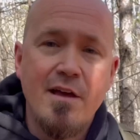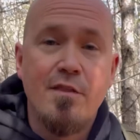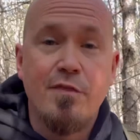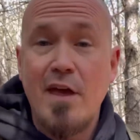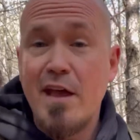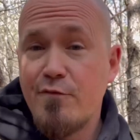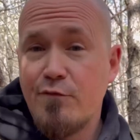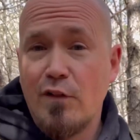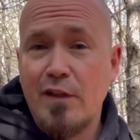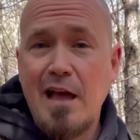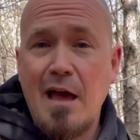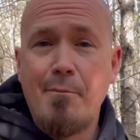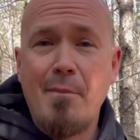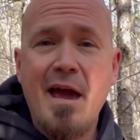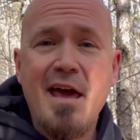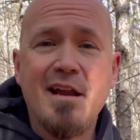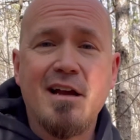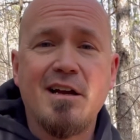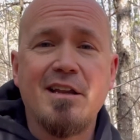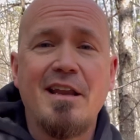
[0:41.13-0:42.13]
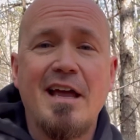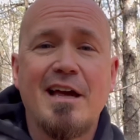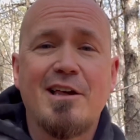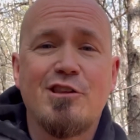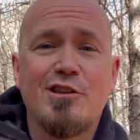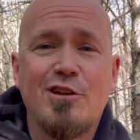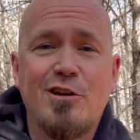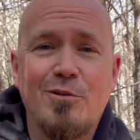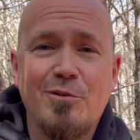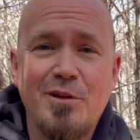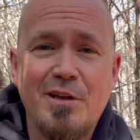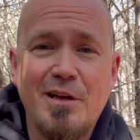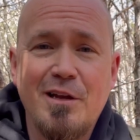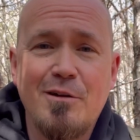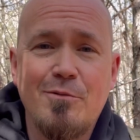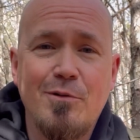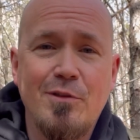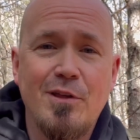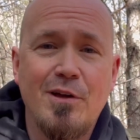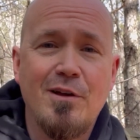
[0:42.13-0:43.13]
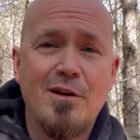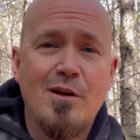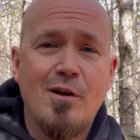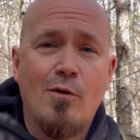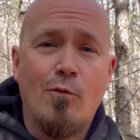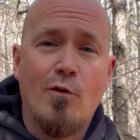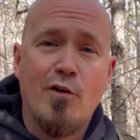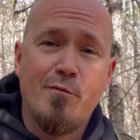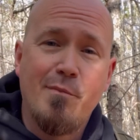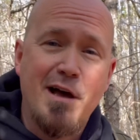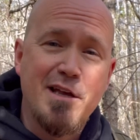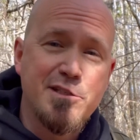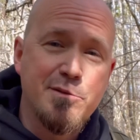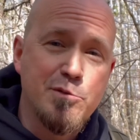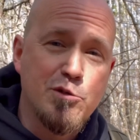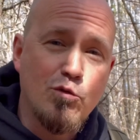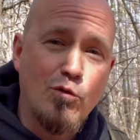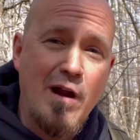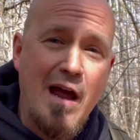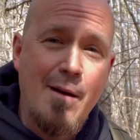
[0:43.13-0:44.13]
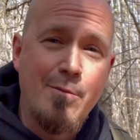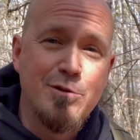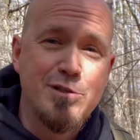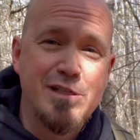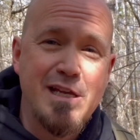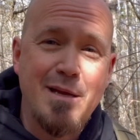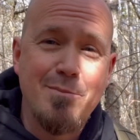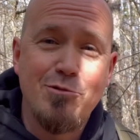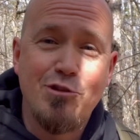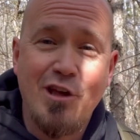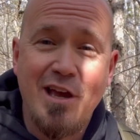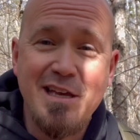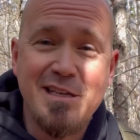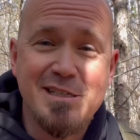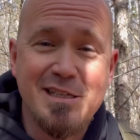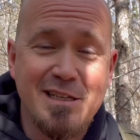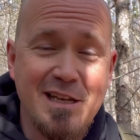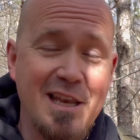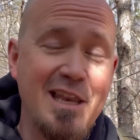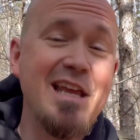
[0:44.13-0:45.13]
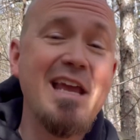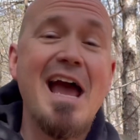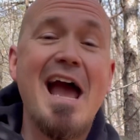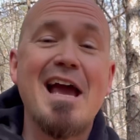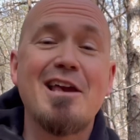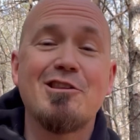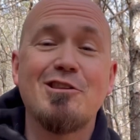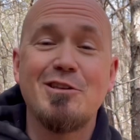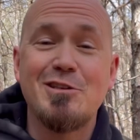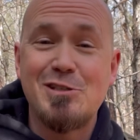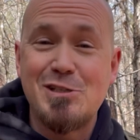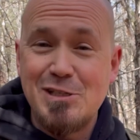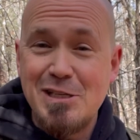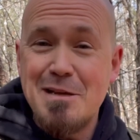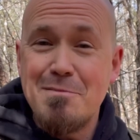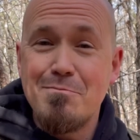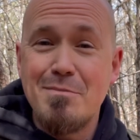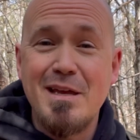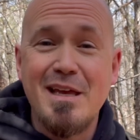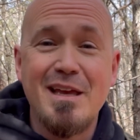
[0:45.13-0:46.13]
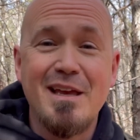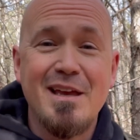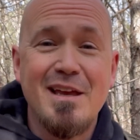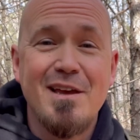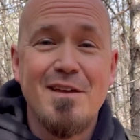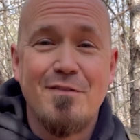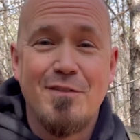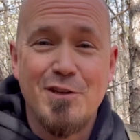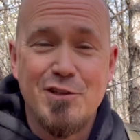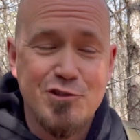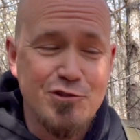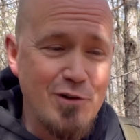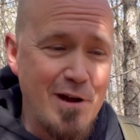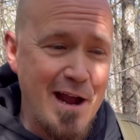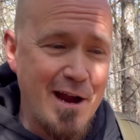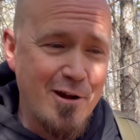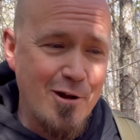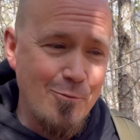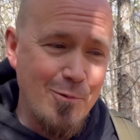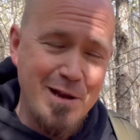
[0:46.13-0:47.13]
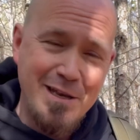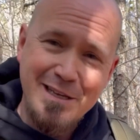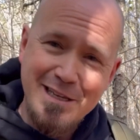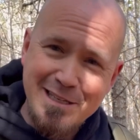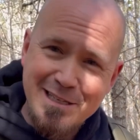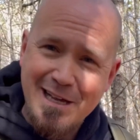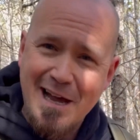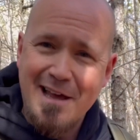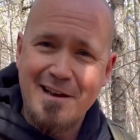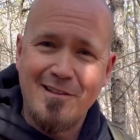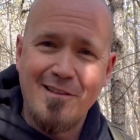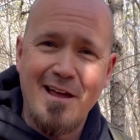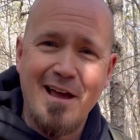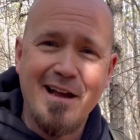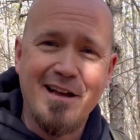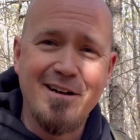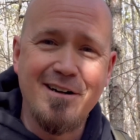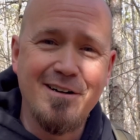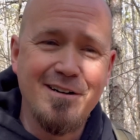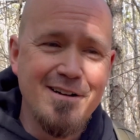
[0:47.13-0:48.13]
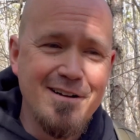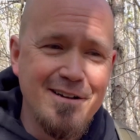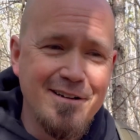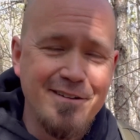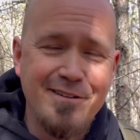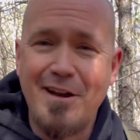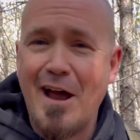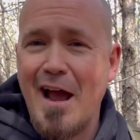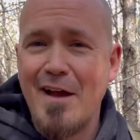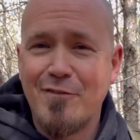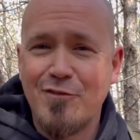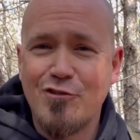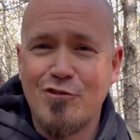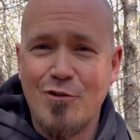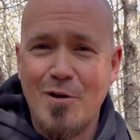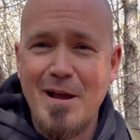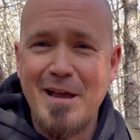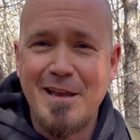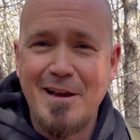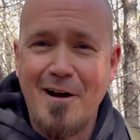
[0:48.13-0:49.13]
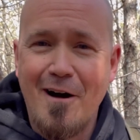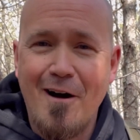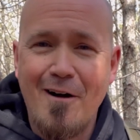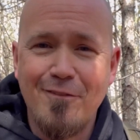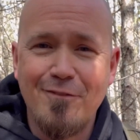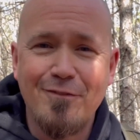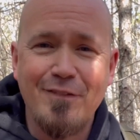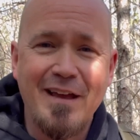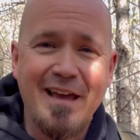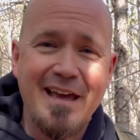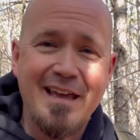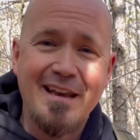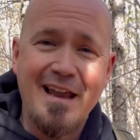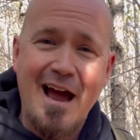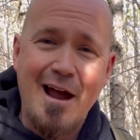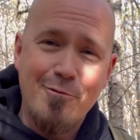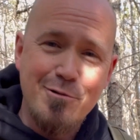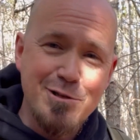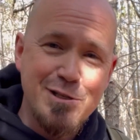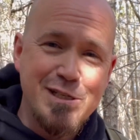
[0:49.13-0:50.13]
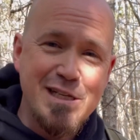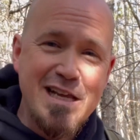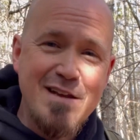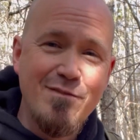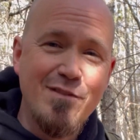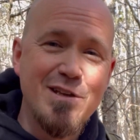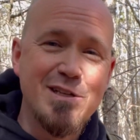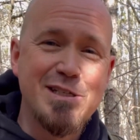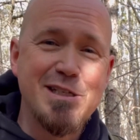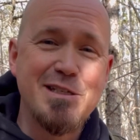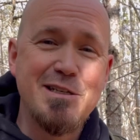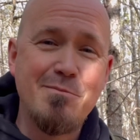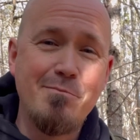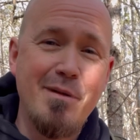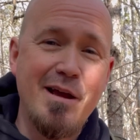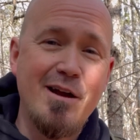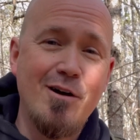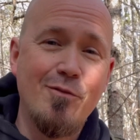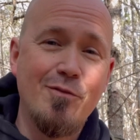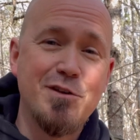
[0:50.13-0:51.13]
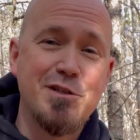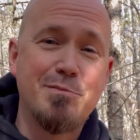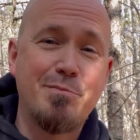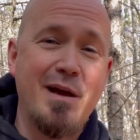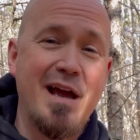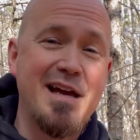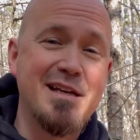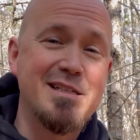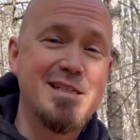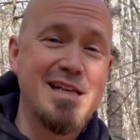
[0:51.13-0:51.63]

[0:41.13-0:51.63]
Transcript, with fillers: thankfully, I made a connection on here with a, one of my subscribers named Jason, and he actually sent me this tracker. We did kind of like a knife trade off, and I received this in the mail this past